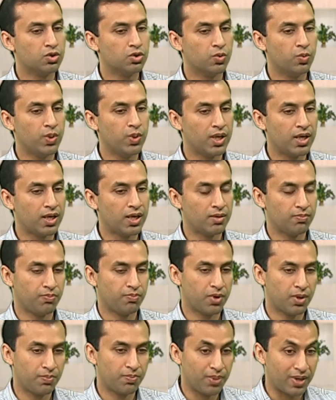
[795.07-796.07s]
So we are
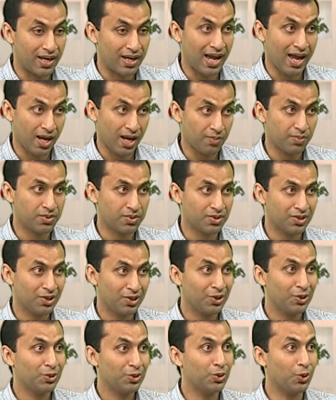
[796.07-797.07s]
perhaps
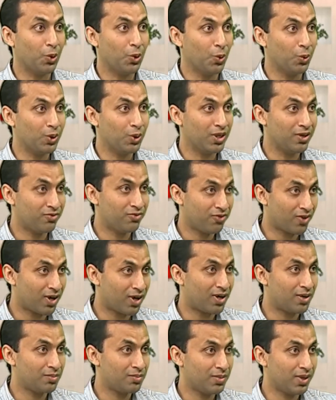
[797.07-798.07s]
the only
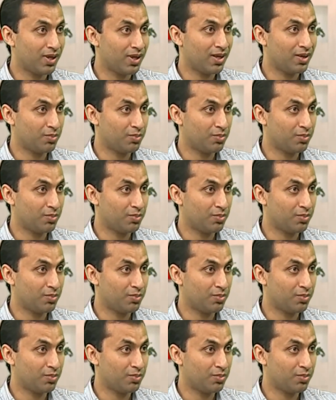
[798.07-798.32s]
farm